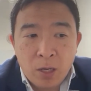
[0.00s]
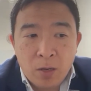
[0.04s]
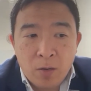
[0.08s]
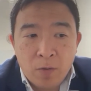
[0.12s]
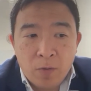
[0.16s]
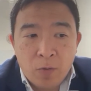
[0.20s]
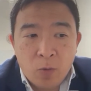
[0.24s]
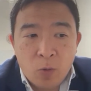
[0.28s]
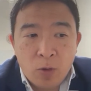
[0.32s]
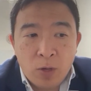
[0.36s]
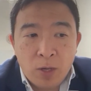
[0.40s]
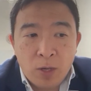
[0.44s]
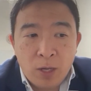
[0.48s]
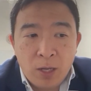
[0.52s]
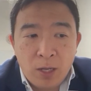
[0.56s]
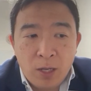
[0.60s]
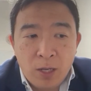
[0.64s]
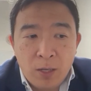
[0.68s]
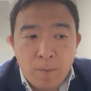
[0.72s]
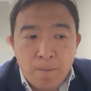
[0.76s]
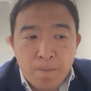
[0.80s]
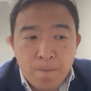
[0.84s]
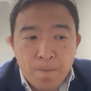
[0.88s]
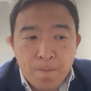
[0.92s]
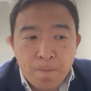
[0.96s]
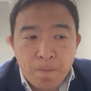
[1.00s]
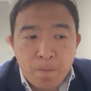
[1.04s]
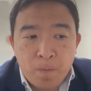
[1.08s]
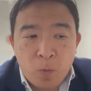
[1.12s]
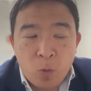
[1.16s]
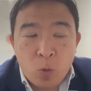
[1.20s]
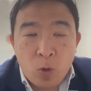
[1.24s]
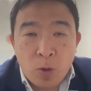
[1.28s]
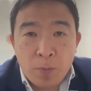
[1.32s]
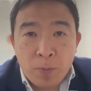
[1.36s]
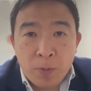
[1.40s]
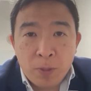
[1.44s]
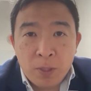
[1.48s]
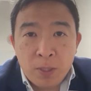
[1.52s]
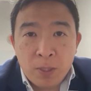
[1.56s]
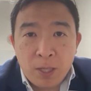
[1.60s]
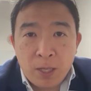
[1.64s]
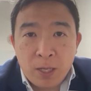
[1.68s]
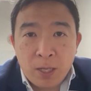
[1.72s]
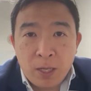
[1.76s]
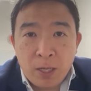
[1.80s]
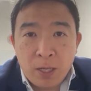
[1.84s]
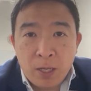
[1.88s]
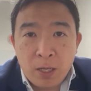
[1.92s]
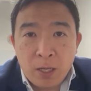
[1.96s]

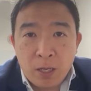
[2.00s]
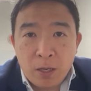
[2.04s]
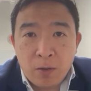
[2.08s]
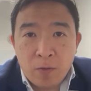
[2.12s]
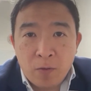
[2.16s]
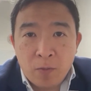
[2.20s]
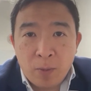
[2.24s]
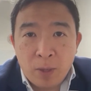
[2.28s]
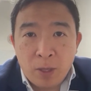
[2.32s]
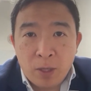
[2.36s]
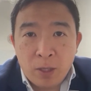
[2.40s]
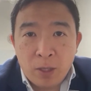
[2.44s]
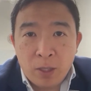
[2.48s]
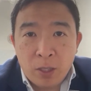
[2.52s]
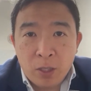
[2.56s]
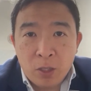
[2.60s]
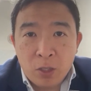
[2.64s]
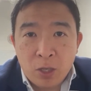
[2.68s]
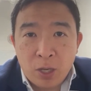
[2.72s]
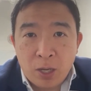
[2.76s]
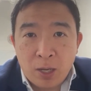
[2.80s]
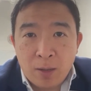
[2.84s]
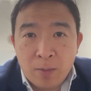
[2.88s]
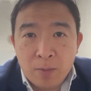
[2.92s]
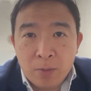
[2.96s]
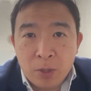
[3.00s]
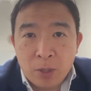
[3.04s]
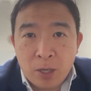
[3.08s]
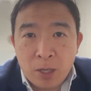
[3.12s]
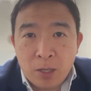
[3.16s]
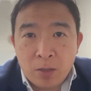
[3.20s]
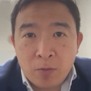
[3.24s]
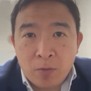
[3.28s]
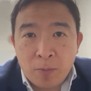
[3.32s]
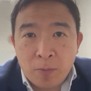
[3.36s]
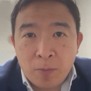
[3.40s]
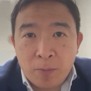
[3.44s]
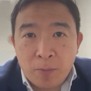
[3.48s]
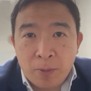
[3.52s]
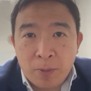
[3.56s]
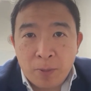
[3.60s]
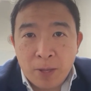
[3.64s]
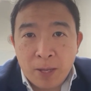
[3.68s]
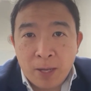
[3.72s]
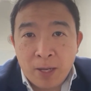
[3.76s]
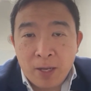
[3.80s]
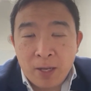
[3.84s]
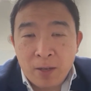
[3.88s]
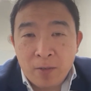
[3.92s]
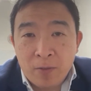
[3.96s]
44% of American jobs are either
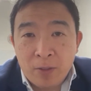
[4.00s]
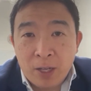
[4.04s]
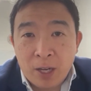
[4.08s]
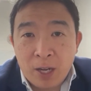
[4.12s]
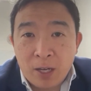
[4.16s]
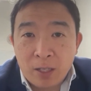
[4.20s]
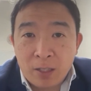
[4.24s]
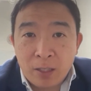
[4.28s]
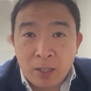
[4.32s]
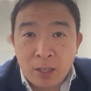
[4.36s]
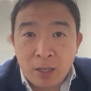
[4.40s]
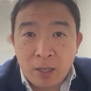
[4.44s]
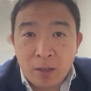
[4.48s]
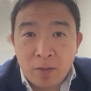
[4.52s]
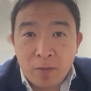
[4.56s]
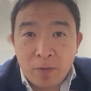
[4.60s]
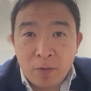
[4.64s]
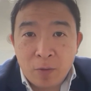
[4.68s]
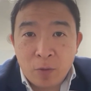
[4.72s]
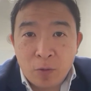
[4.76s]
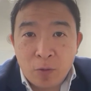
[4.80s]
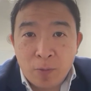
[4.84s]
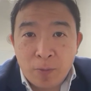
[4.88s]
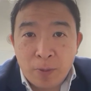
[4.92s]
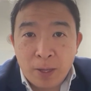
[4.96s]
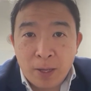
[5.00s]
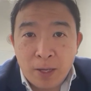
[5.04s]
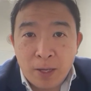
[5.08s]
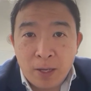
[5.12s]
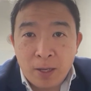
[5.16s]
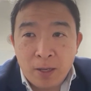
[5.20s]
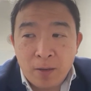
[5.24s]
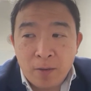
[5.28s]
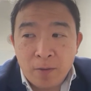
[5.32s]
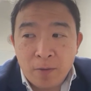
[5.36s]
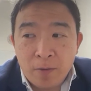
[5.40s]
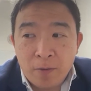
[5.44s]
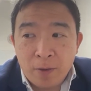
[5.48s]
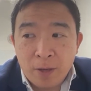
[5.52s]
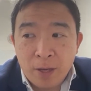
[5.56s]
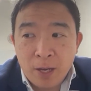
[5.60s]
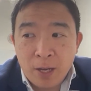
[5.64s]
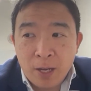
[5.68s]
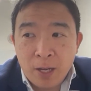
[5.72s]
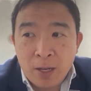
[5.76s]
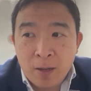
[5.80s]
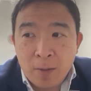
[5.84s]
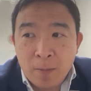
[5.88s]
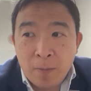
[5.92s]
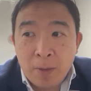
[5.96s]
repetitive cognitive or repetitive
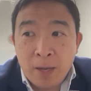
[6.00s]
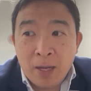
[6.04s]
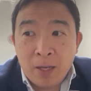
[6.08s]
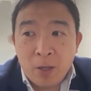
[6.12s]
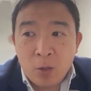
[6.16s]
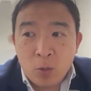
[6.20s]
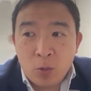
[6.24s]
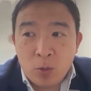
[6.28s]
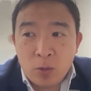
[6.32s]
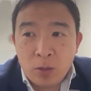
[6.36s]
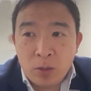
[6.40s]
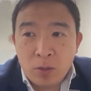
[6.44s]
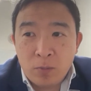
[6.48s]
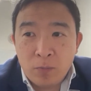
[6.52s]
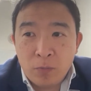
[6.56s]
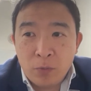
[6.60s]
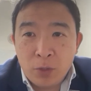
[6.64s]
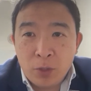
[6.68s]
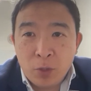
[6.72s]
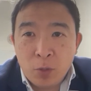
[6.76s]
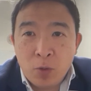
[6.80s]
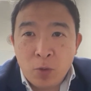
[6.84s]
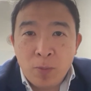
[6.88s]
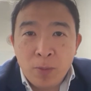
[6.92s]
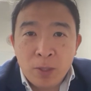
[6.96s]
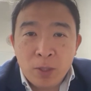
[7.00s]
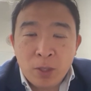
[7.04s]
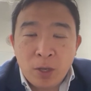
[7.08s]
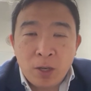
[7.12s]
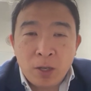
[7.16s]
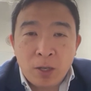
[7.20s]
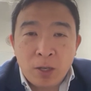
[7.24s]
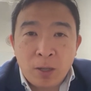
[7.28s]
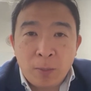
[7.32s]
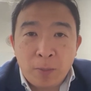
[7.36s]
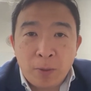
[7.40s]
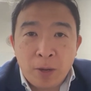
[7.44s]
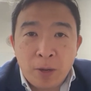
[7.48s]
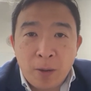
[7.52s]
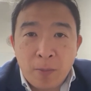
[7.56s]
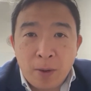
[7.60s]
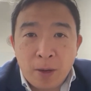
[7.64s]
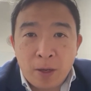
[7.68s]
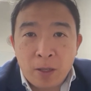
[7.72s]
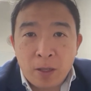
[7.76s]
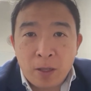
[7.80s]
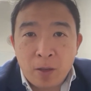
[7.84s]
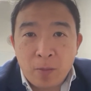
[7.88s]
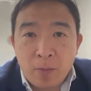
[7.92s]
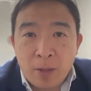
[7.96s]
manual. So we've been talking
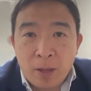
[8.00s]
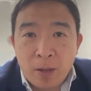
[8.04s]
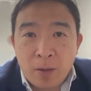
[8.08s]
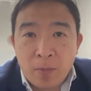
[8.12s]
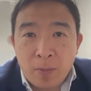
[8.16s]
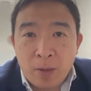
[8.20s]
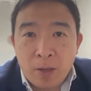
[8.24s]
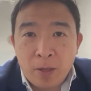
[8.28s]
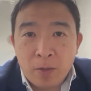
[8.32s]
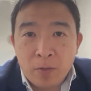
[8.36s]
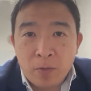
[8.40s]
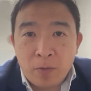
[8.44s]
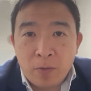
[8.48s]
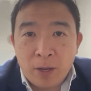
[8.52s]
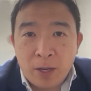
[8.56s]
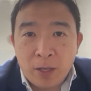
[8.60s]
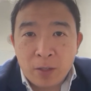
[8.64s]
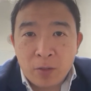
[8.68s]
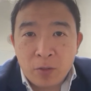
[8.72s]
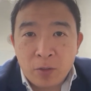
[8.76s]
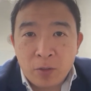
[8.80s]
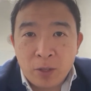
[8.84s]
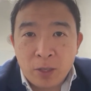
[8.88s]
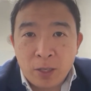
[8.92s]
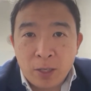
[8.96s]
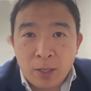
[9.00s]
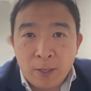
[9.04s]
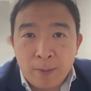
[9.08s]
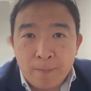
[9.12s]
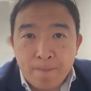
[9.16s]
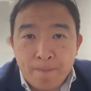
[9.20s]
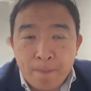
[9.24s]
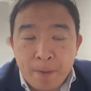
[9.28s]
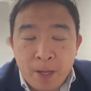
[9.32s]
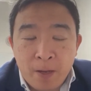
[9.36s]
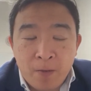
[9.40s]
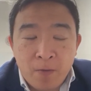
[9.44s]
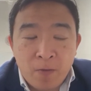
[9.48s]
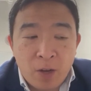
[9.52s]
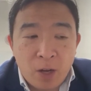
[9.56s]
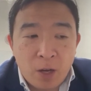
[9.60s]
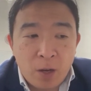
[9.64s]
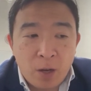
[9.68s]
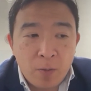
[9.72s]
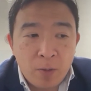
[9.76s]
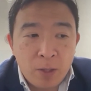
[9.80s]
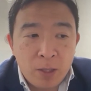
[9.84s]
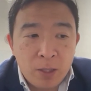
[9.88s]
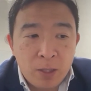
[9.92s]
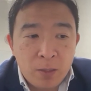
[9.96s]
primarily about manufacturing
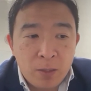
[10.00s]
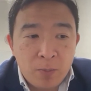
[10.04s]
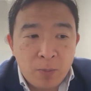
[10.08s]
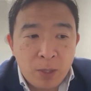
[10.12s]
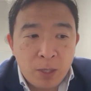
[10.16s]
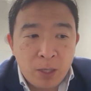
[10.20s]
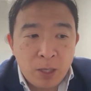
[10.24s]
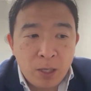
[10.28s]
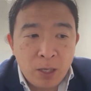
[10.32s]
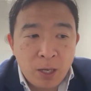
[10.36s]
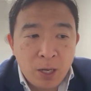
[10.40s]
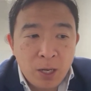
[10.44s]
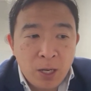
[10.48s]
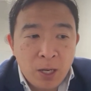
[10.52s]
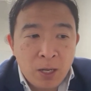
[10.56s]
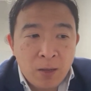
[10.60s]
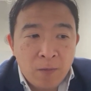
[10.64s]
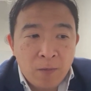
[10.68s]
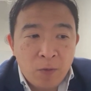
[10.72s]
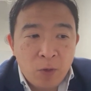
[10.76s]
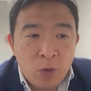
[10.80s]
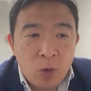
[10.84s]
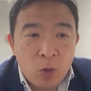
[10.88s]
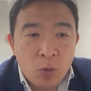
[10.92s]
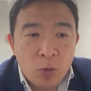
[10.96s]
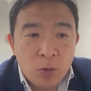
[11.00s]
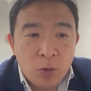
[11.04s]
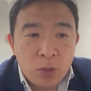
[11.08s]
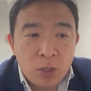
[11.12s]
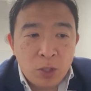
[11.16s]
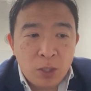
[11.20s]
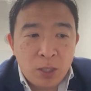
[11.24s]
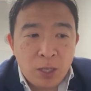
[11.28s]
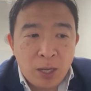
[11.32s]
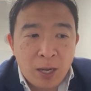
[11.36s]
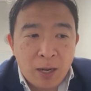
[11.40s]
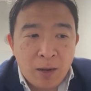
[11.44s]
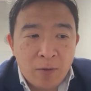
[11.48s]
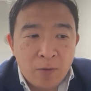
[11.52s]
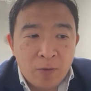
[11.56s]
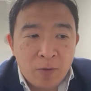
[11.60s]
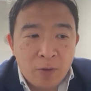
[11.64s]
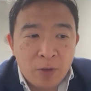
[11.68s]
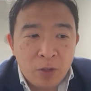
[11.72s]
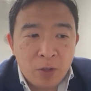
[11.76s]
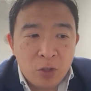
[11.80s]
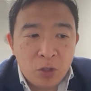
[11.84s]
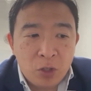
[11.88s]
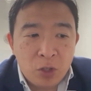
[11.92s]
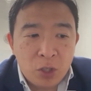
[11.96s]
environments, but if you go into the
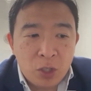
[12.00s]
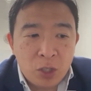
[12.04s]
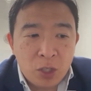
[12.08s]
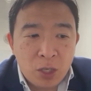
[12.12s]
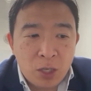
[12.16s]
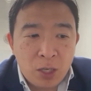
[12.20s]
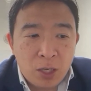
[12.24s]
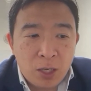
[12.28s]
average